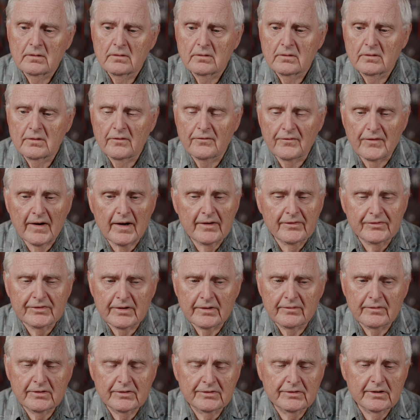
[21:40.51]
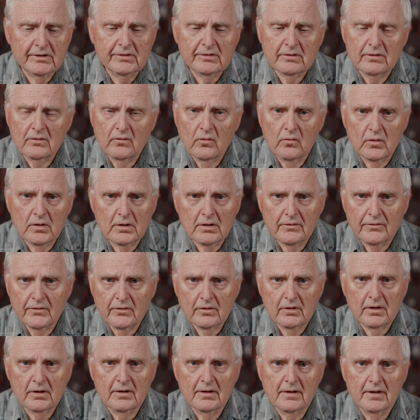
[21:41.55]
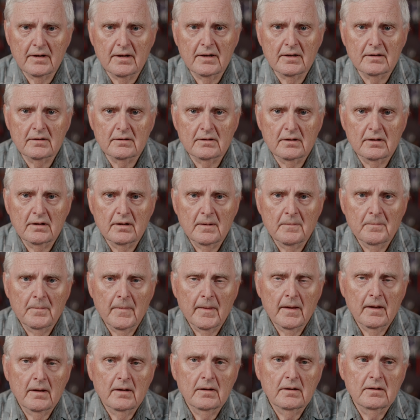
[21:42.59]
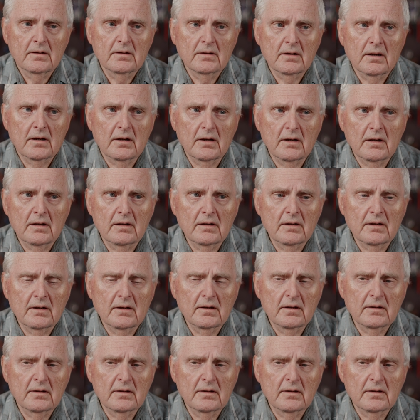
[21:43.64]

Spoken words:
The 576, a wonderful clarinet, but